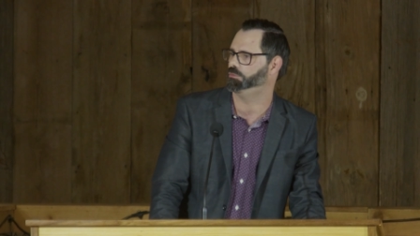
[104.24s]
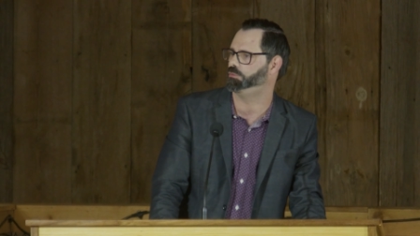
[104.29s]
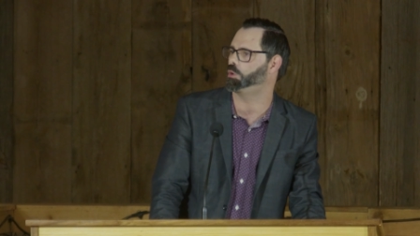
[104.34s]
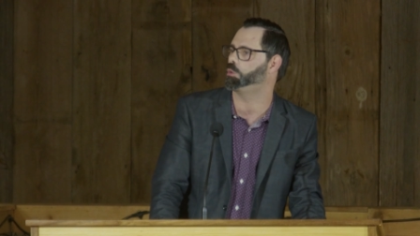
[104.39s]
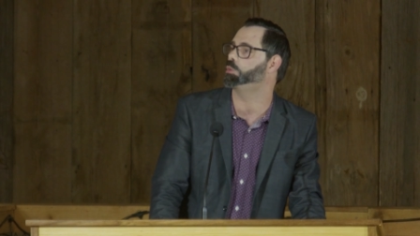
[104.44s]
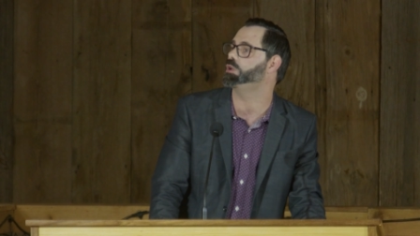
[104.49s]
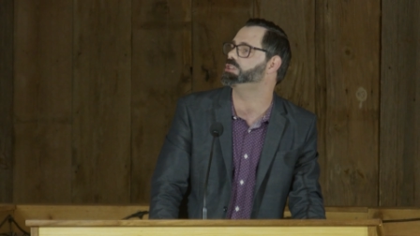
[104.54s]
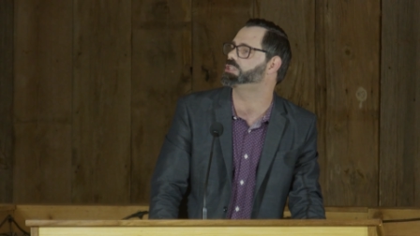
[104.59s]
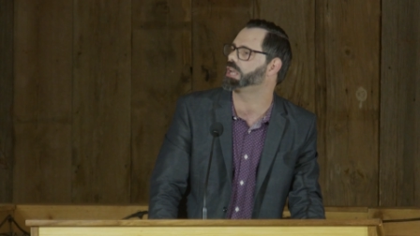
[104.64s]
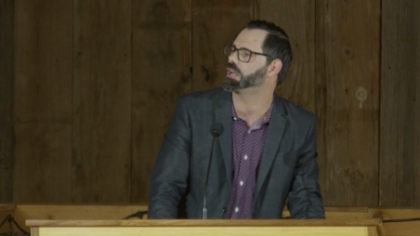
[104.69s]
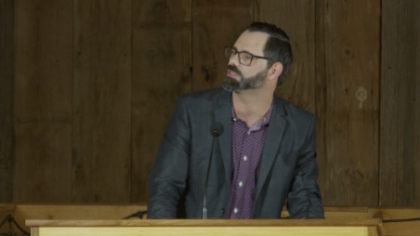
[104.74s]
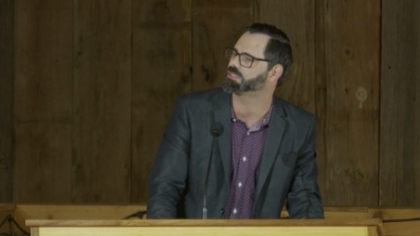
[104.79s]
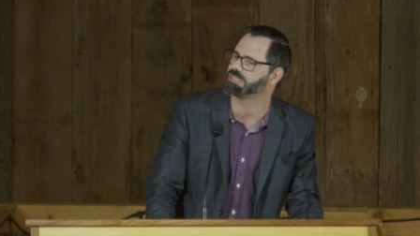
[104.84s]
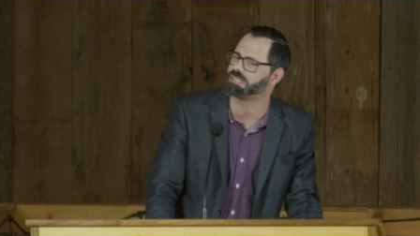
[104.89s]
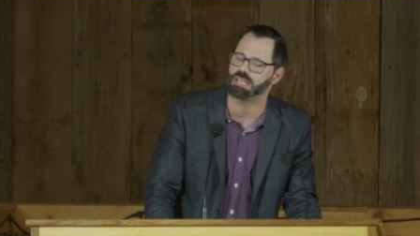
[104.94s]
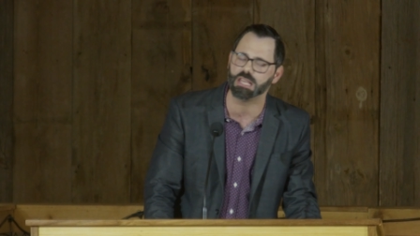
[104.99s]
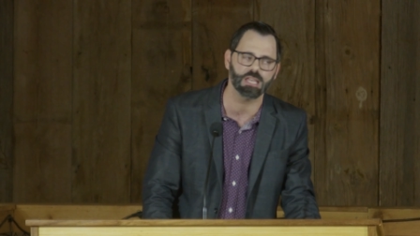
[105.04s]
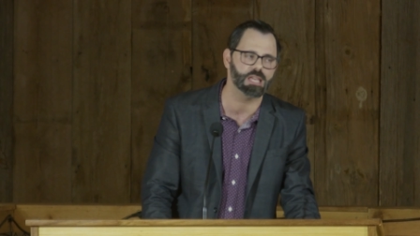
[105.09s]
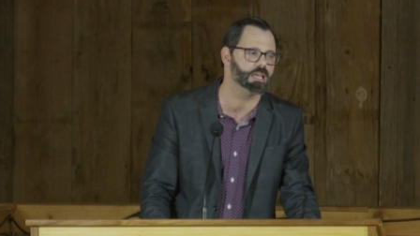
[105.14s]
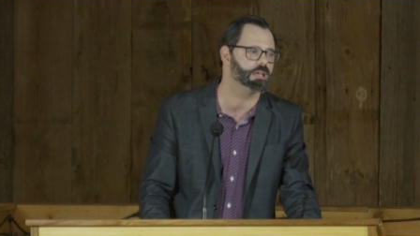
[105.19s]
for we shall
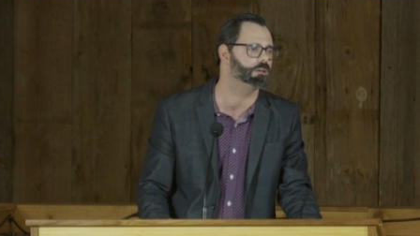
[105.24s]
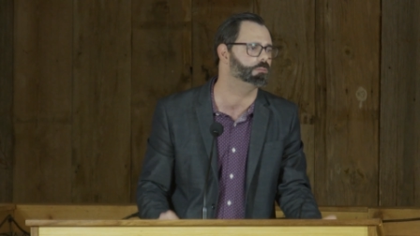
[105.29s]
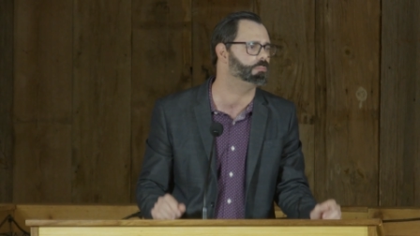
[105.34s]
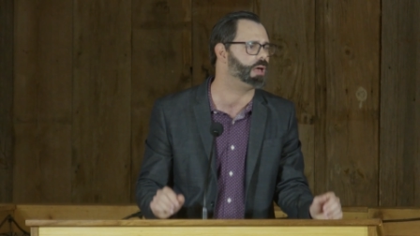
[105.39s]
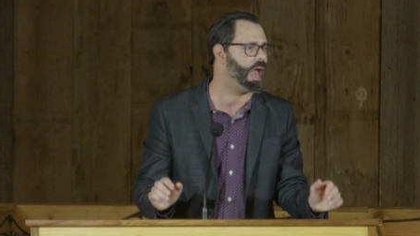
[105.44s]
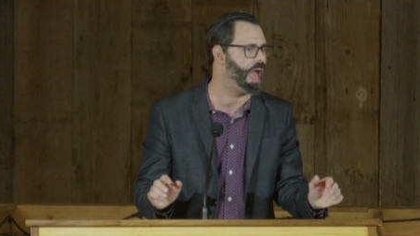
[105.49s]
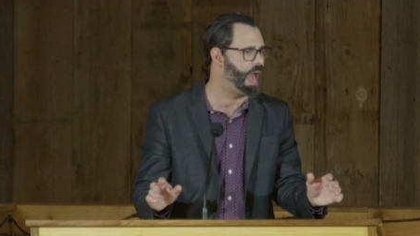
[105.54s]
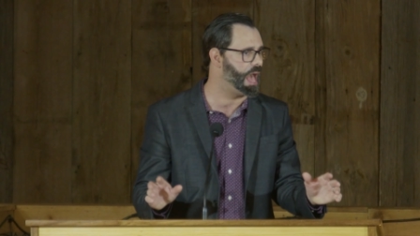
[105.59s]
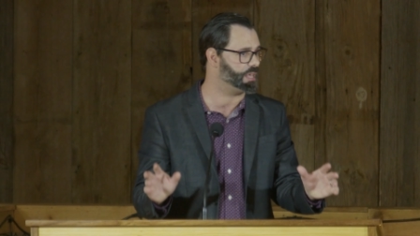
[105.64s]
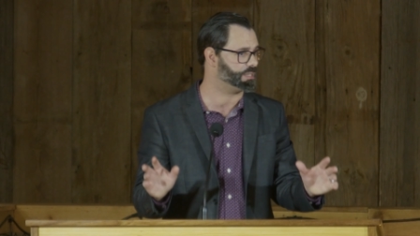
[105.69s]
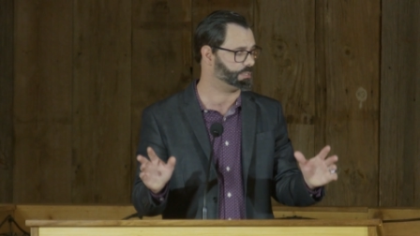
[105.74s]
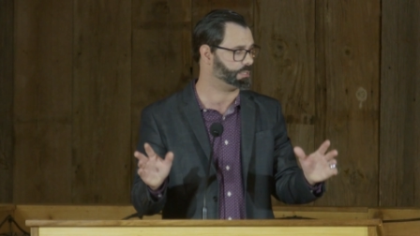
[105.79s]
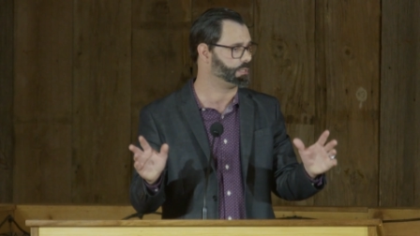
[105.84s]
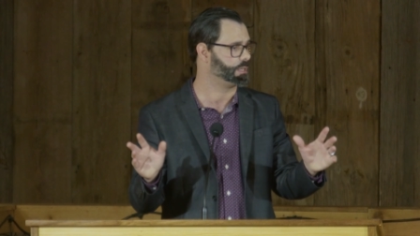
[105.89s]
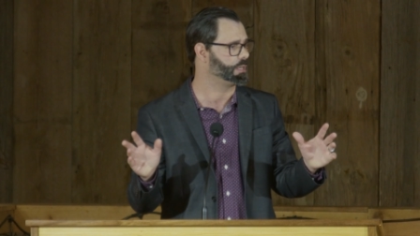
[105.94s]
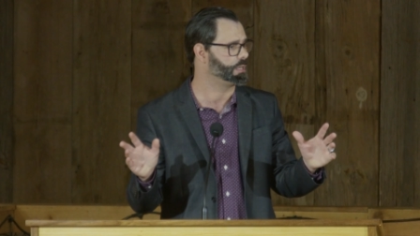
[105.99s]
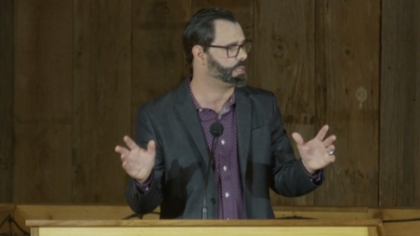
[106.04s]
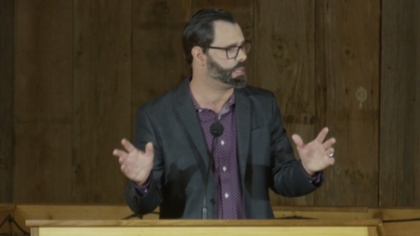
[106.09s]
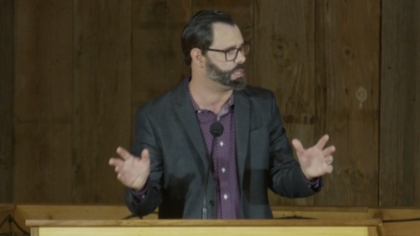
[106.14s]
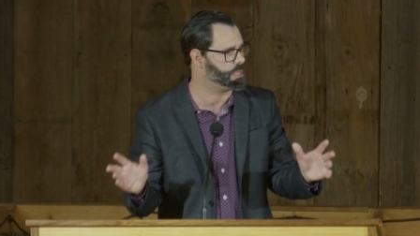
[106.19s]
see him as
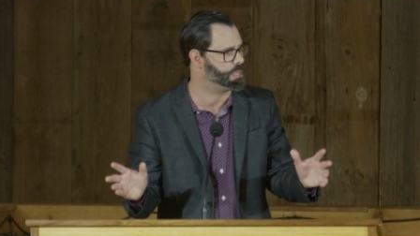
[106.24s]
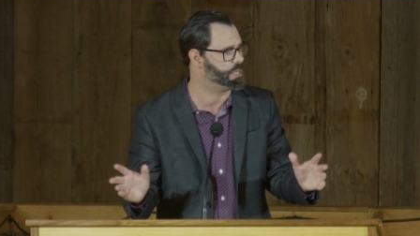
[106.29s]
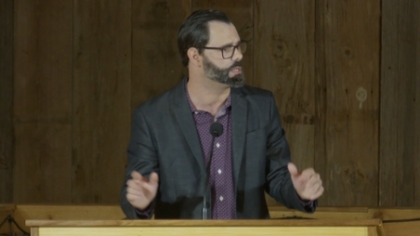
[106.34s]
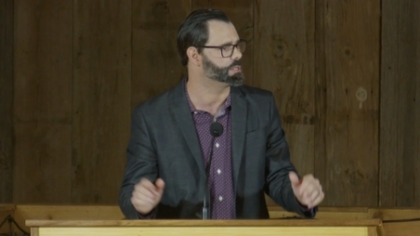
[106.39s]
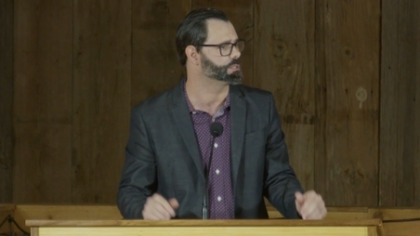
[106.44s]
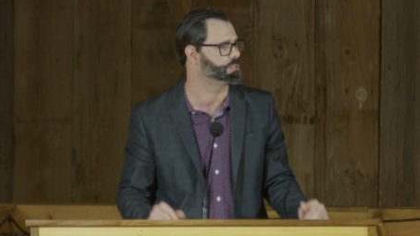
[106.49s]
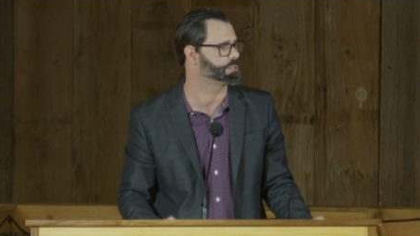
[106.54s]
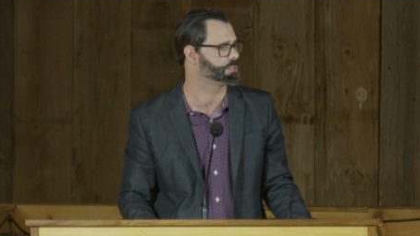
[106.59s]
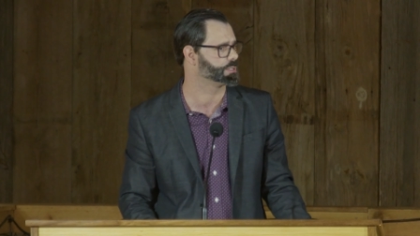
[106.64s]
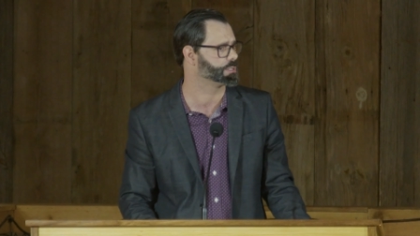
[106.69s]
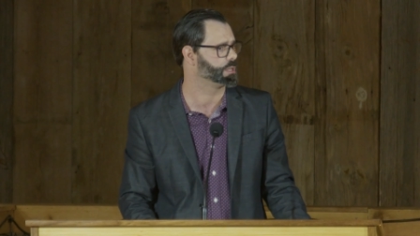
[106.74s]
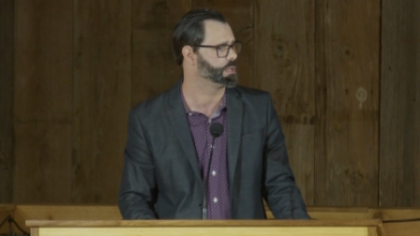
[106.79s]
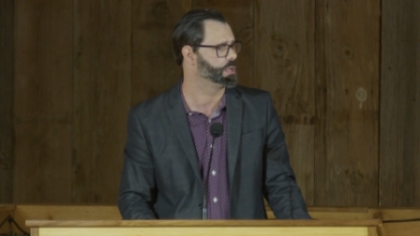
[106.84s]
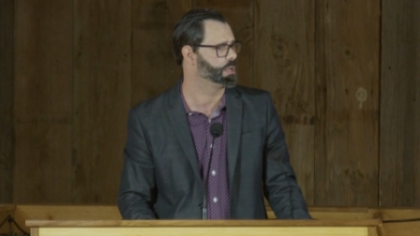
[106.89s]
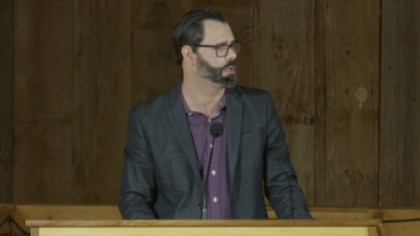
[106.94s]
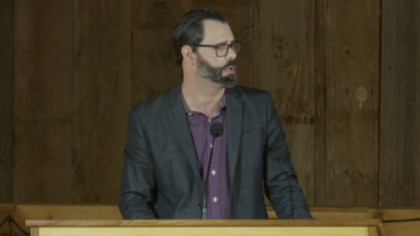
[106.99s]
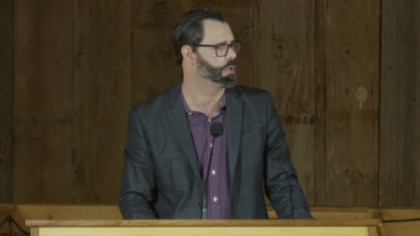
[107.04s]
he is.